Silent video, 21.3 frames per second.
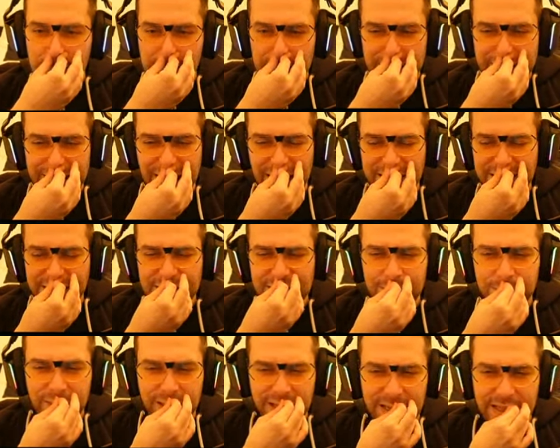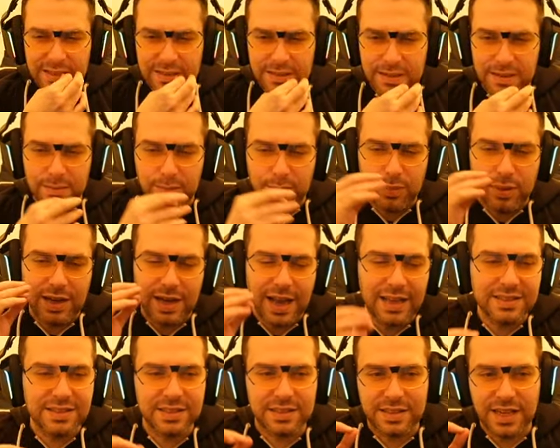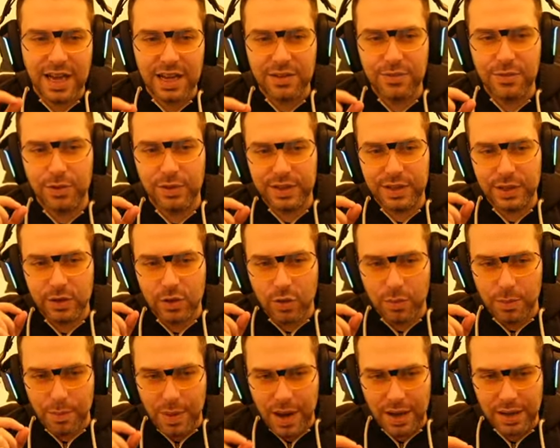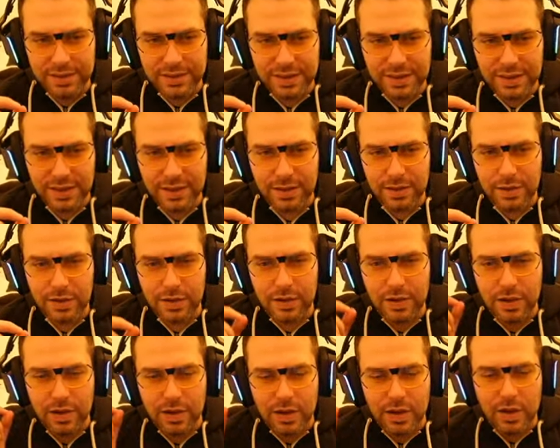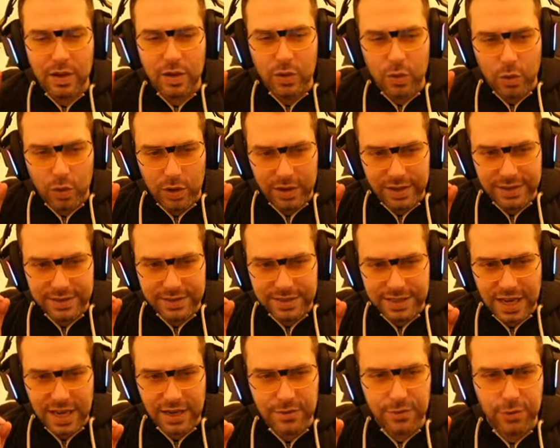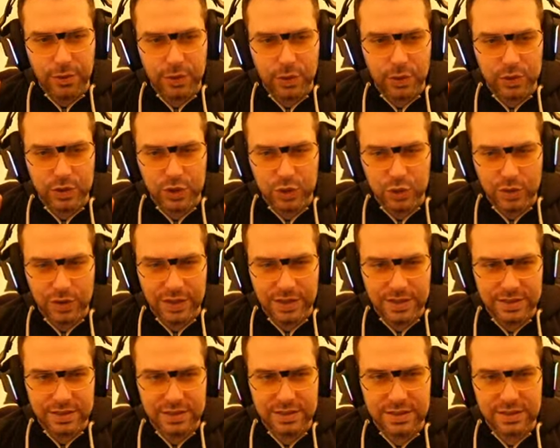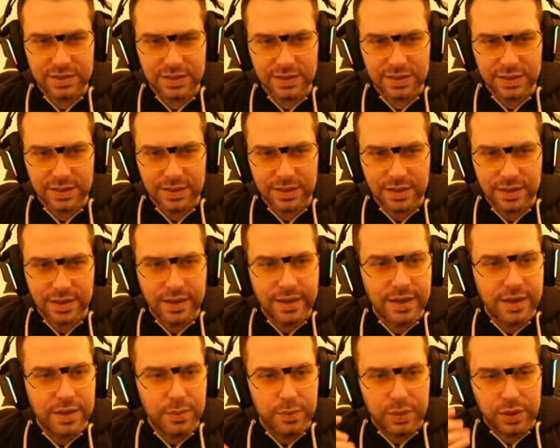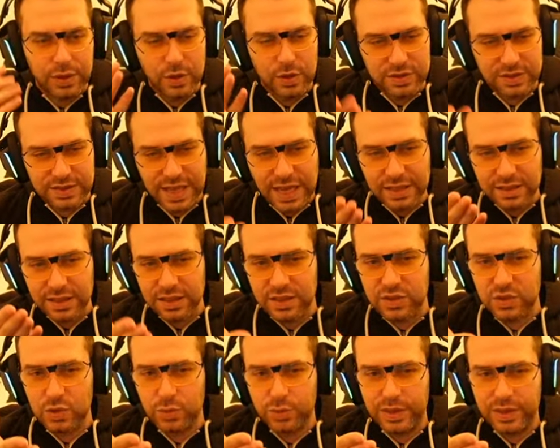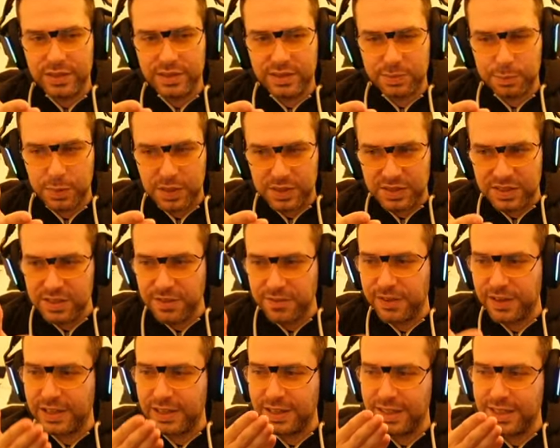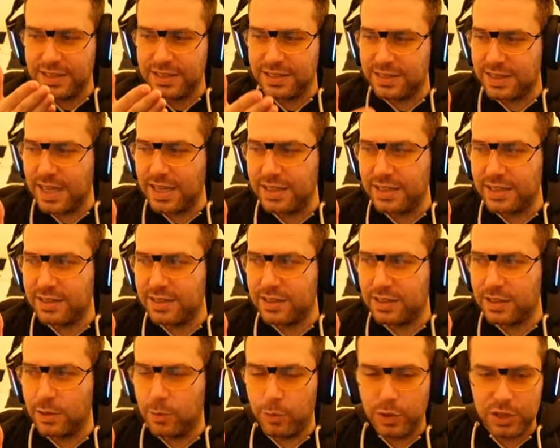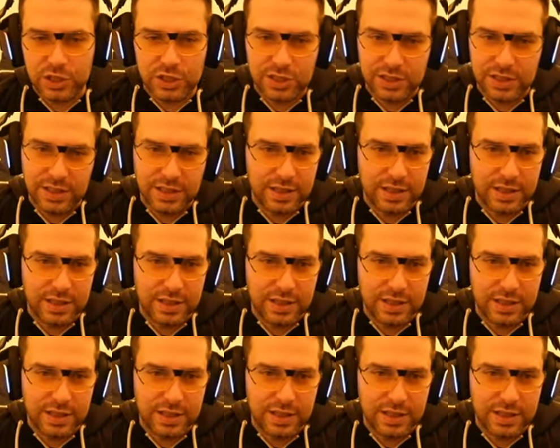does it mean plus attack for the commander or attack for your units? Because that needs to be specifically stated here, which